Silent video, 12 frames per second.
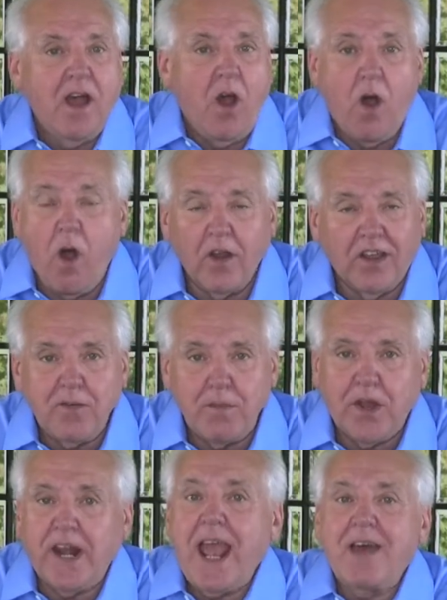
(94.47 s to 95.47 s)
All of them
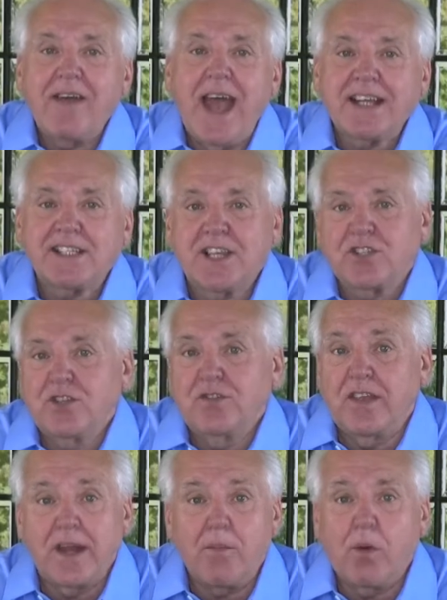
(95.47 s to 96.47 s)
you're going to have access to.
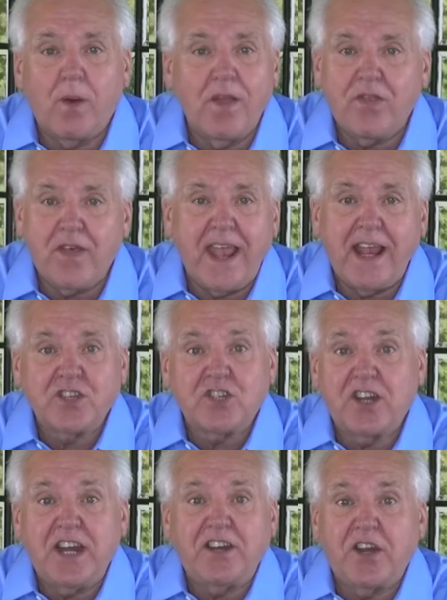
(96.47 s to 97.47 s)
The number one thing is
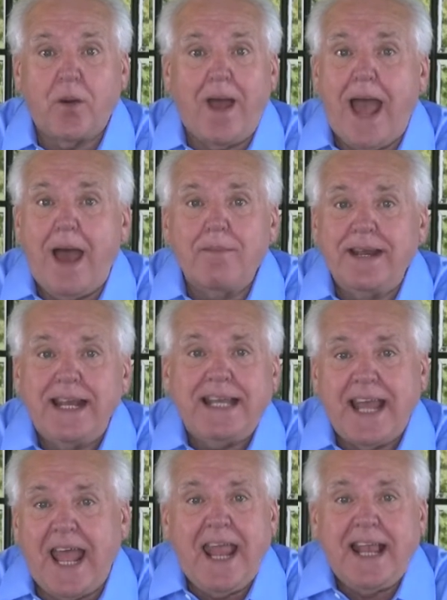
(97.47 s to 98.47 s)
you need to know how many
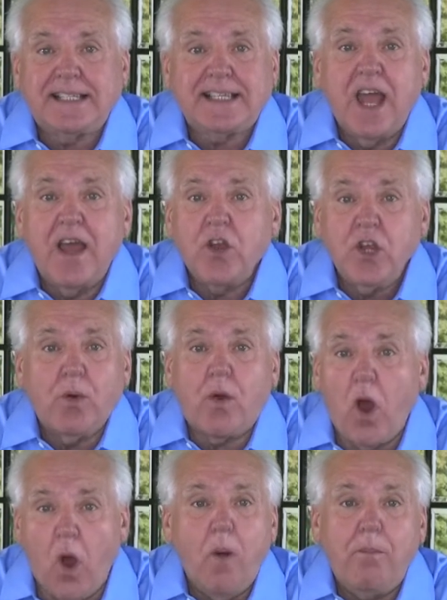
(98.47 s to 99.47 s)
days
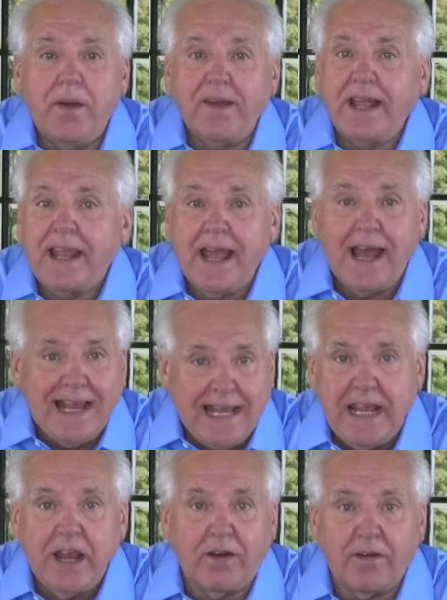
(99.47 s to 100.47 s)
you're open a
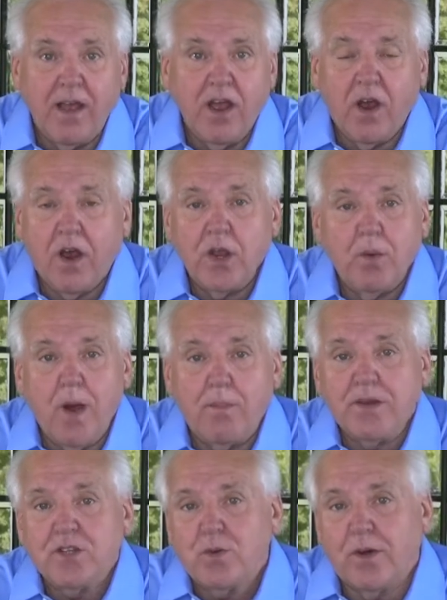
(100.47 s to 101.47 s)
year. Are you
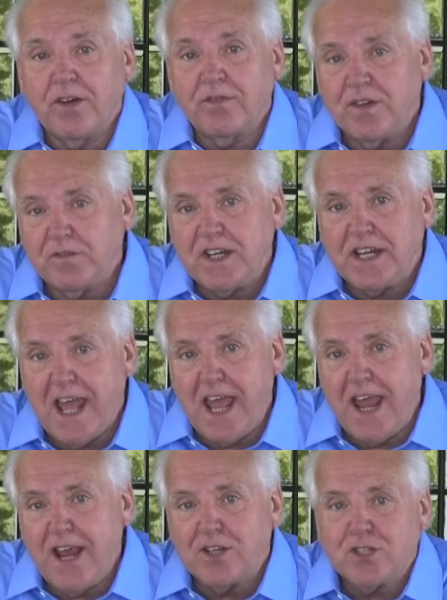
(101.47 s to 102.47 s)
open 250
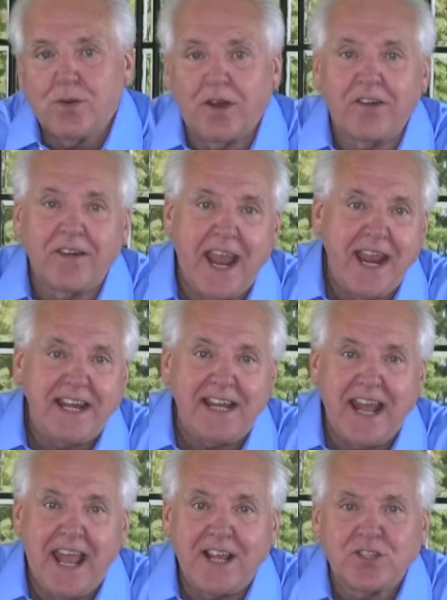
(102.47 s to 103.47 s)
days, 280
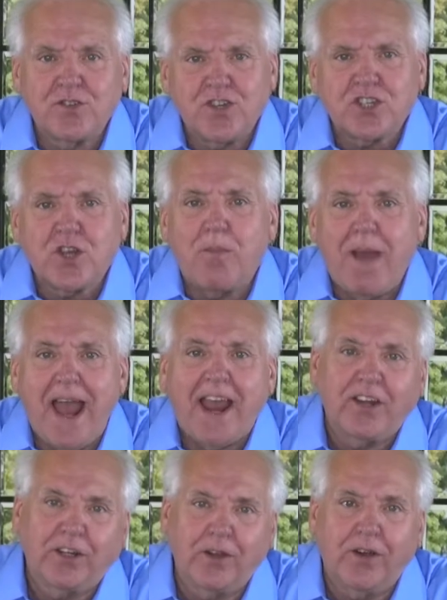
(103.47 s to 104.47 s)
days? So just go back
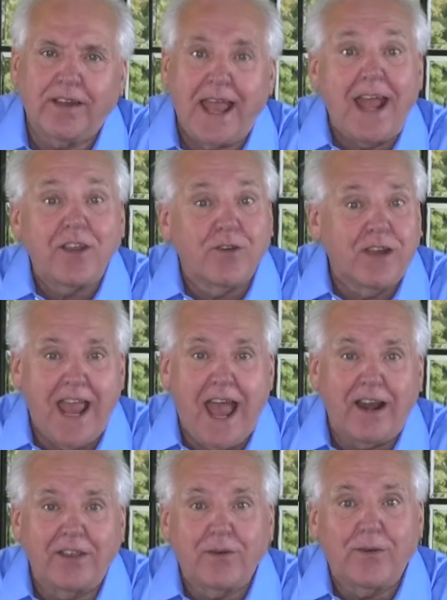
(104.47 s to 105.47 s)
and look at your
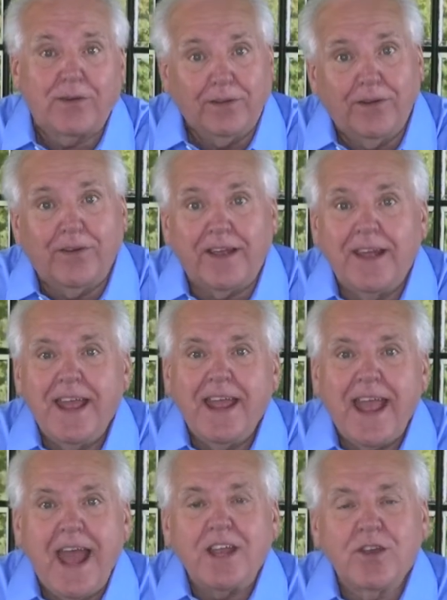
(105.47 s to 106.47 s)
calendar or look
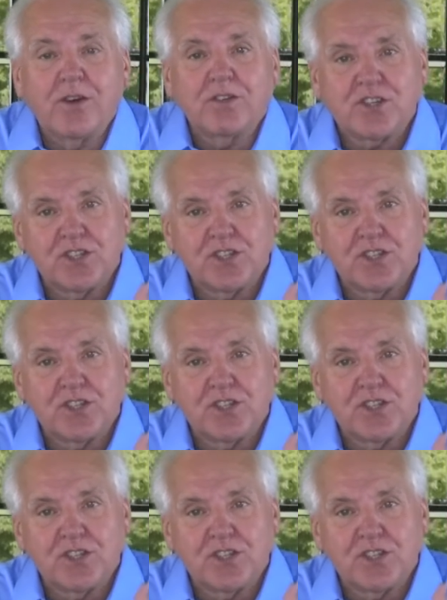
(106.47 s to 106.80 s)
at your